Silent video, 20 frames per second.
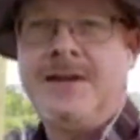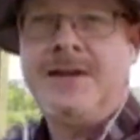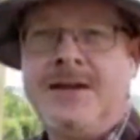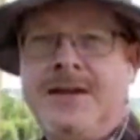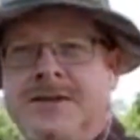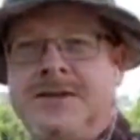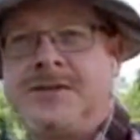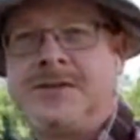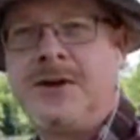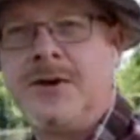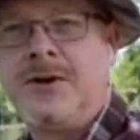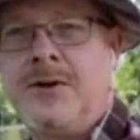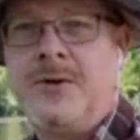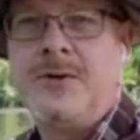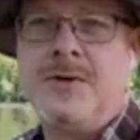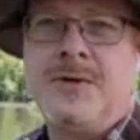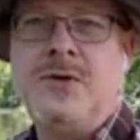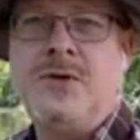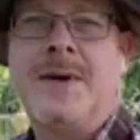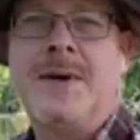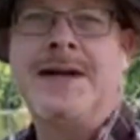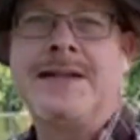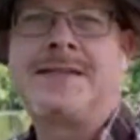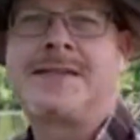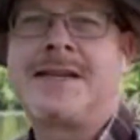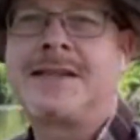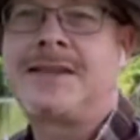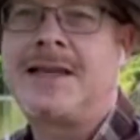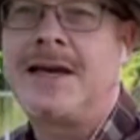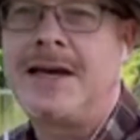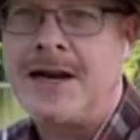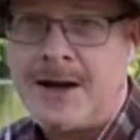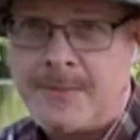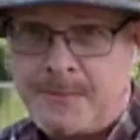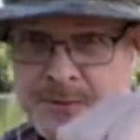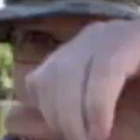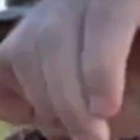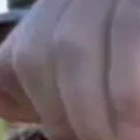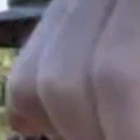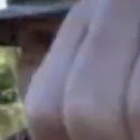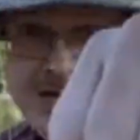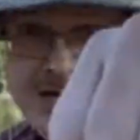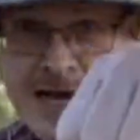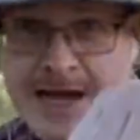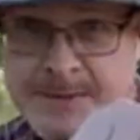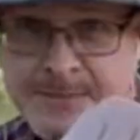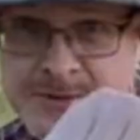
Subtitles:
So you might set that up with some jabs,